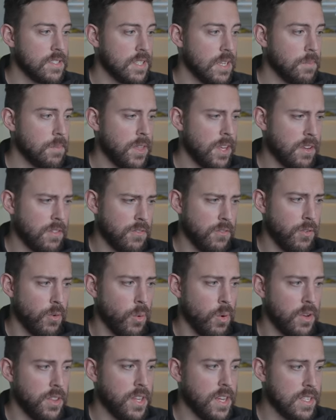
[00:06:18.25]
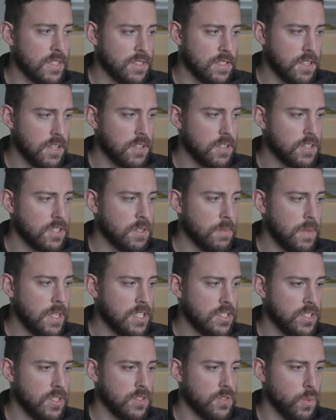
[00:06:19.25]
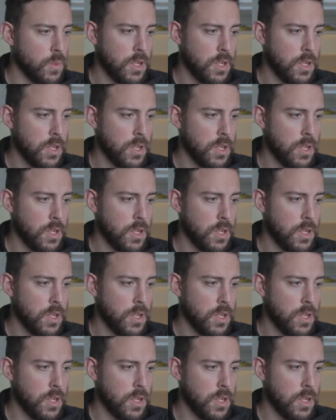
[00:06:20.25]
Same thing for the exterior dimensions.